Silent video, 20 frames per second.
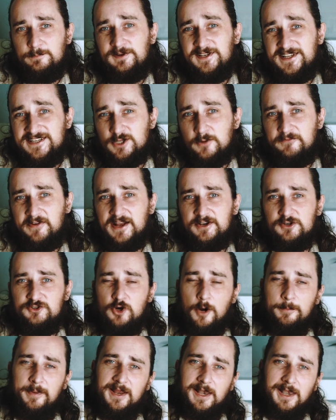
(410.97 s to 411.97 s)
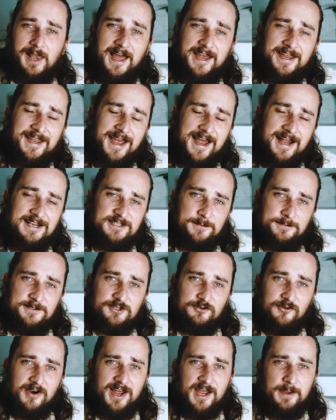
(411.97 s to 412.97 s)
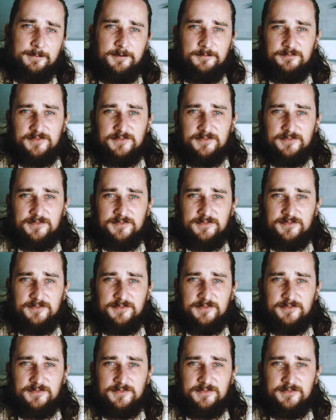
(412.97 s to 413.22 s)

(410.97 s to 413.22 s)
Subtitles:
please don't forget to drop a like and subscribe.